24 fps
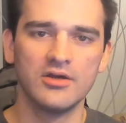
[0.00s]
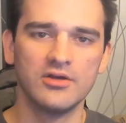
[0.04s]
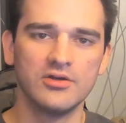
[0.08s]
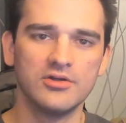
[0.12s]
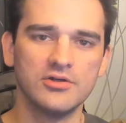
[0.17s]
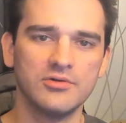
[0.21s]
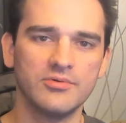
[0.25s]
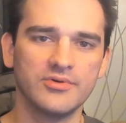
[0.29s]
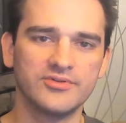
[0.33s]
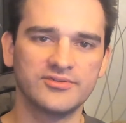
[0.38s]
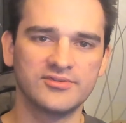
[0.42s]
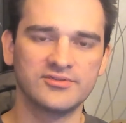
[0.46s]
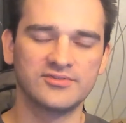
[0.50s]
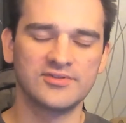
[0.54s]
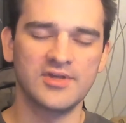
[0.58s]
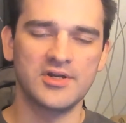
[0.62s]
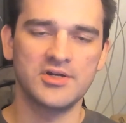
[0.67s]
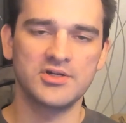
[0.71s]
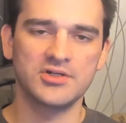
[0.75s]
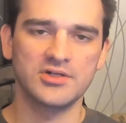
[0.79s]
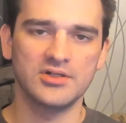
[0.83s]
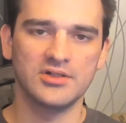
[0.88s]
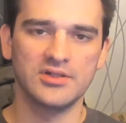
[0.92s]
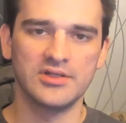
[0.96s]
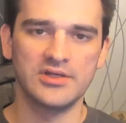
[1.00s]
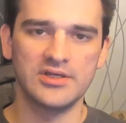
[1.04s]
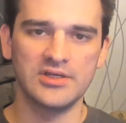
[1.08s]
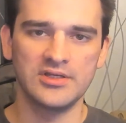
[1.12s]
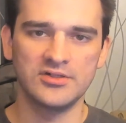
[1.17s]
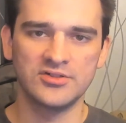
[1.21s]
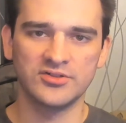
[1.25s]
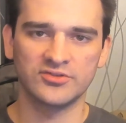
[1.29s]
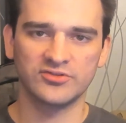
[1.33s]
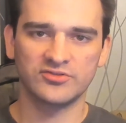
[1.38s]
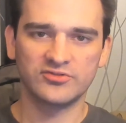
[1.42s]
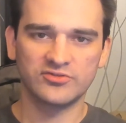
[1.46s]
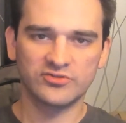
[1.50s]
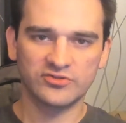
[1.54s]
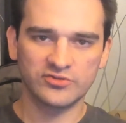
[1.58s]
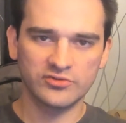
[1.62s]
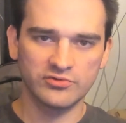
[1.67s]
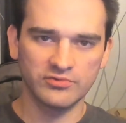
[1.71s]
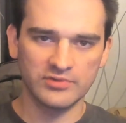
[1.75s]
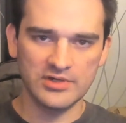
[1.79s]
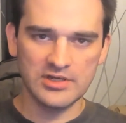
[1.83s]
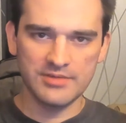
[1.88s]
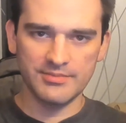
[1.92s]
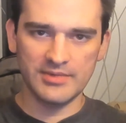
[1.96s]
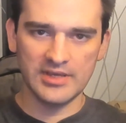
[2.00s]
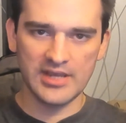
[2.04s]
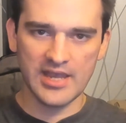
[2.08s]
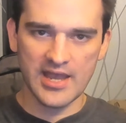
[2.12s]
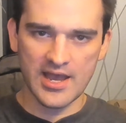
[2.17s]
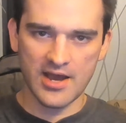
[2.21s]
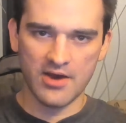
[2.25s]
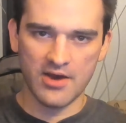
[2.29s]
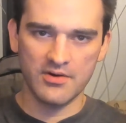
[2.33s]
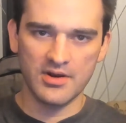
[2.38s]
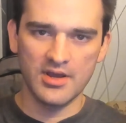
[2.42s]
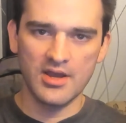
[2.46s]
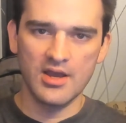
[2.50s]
who was essentially just screaming out,